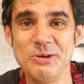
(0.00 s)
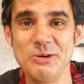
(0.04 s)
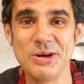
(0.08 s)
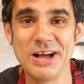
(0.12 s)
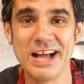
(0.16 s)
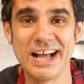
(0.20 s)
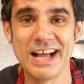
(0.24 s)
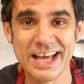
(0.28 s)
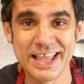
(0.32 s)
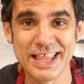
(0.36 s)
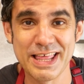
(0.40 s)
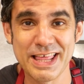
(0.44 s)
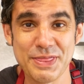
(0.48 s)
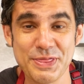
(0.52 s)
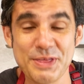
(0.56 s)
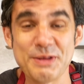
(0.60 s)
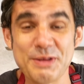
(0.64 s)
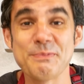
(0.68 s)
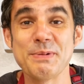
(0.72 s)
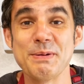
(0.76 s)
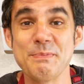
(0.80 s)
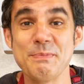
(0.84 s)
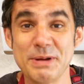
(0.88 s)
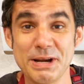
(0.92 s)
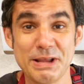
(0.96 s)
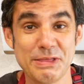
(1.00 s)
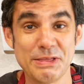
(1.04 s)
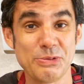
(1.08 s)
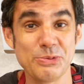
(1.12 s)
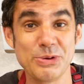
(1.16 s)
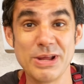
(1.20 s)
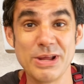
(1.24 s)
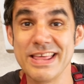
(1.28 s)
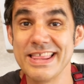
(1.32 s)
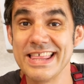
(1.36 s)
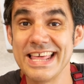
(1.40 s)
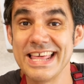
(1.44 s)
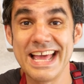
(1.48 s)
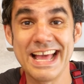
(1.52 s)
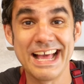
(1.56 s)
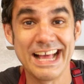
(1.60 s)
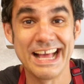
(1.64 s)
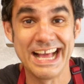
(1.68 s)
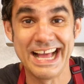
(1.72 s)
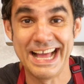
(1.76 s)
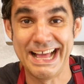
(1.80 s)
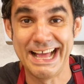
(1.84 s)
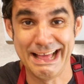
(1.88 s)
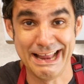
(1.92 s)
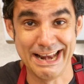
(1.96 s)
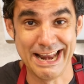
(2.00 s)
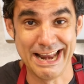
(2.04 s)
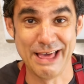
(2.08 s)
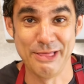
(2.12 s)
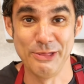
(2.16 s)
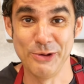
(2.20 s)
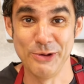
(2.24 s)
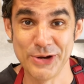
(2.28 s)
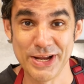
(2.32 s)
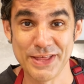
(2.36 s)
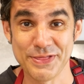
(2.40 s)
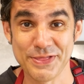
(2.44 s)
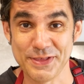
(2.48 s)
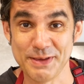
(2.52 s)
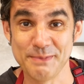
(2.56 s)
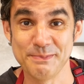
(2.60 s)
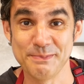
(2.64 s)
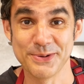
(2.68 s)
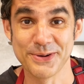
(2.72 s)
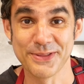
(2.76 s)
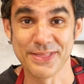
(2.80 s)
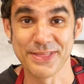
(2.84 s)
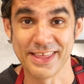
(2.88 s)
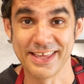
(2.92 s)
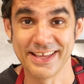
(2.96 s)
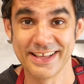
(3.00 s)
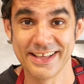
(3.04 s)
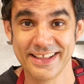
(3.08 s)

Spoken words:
I think it's a winning idea, 100%.